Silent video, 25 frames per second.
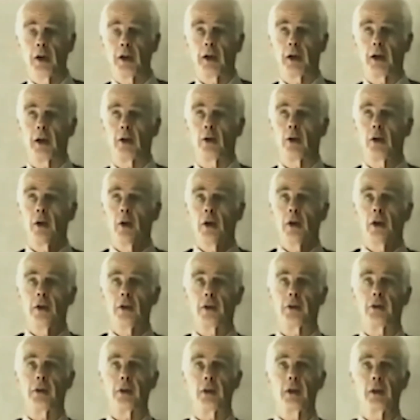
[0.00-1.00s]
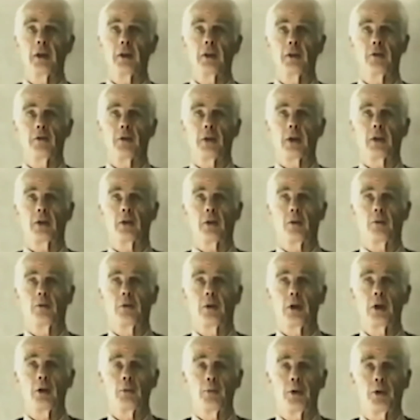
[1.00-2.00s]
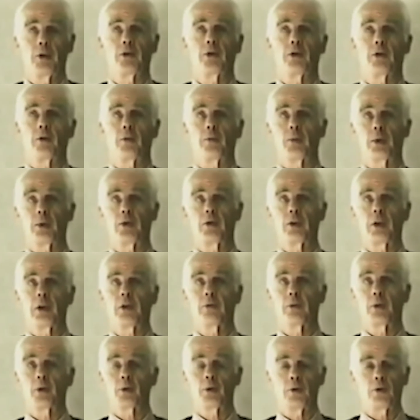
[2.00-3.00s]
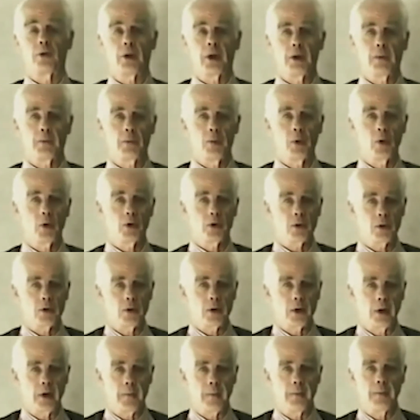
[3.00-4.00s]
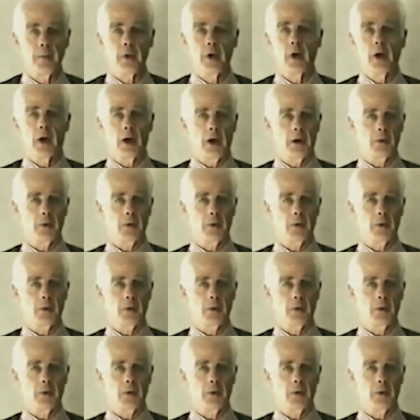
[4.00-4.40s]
Now, the thing that Viktor did perceive, which was very important to him,